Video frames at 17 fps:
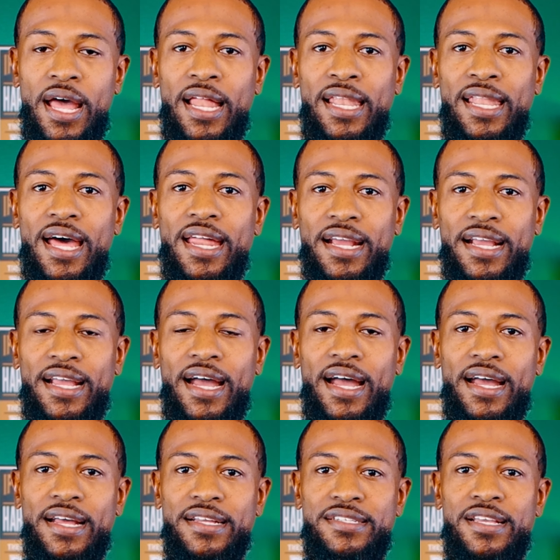A lot of
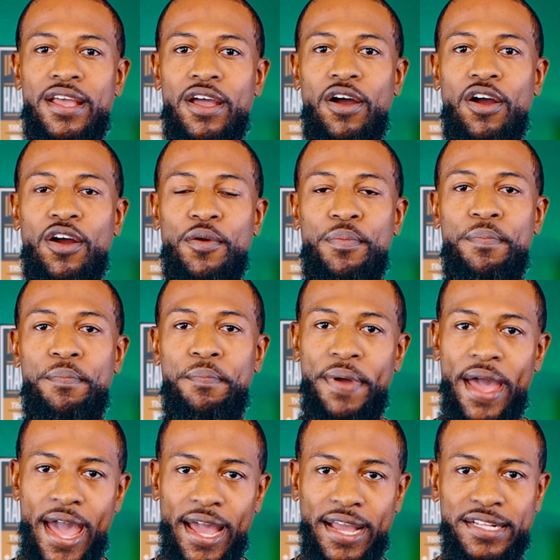guys are
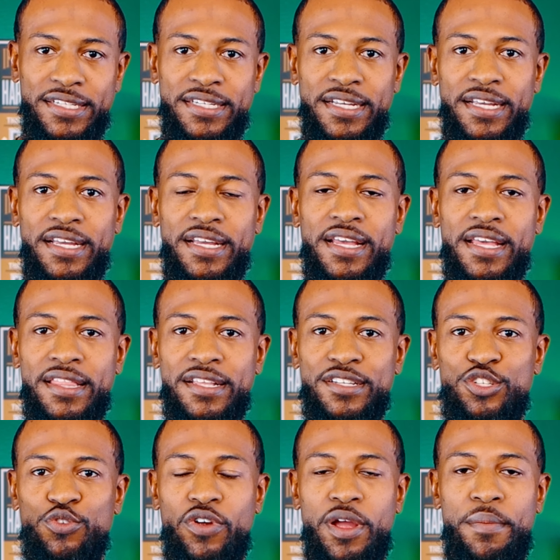packaging the
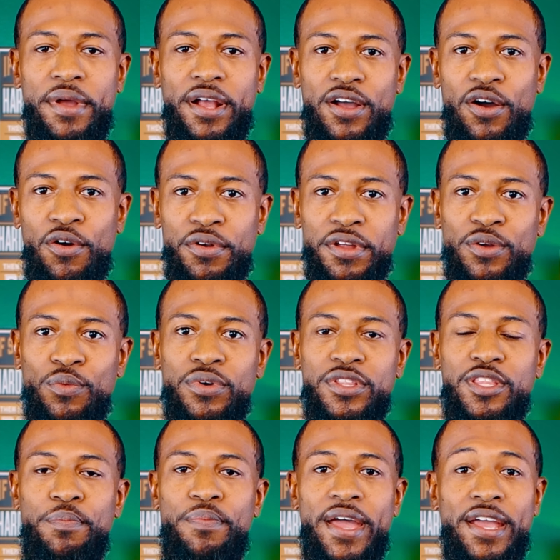ceramic coating
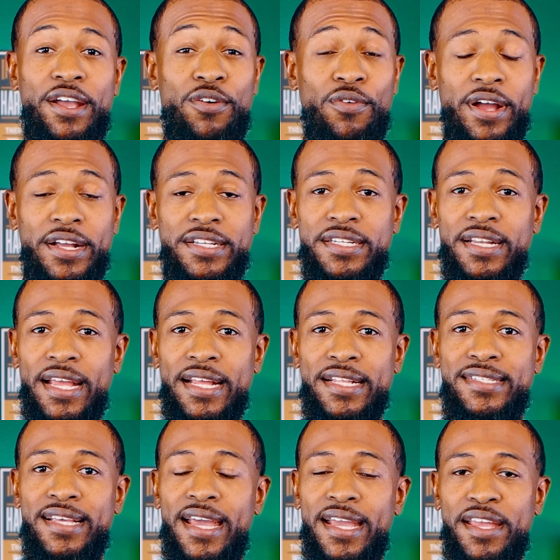with the paint correction
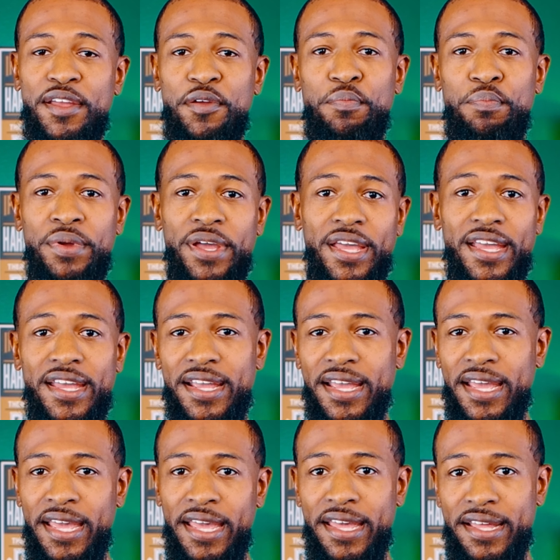and taking
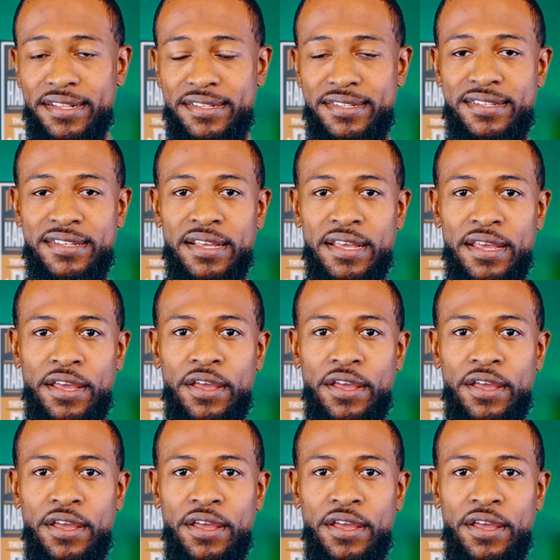big hits